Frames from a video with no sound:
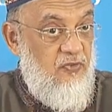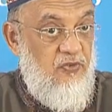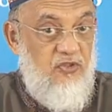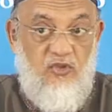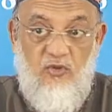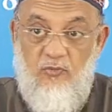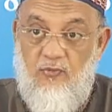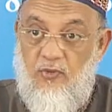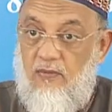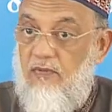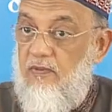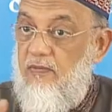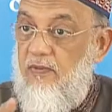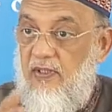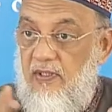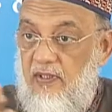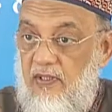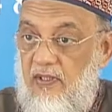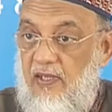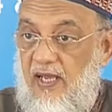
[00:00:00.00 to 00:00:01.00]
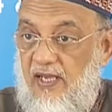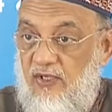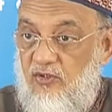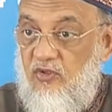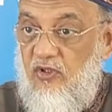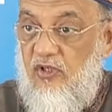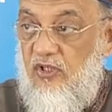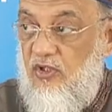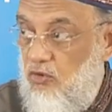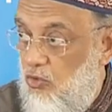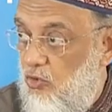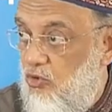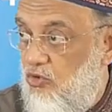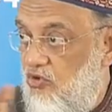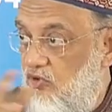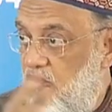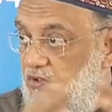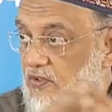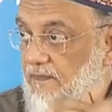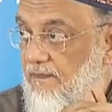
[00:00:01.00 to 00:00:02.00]
which you probably actually
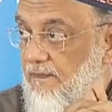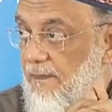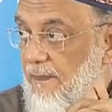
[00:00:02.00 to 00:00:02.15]
use.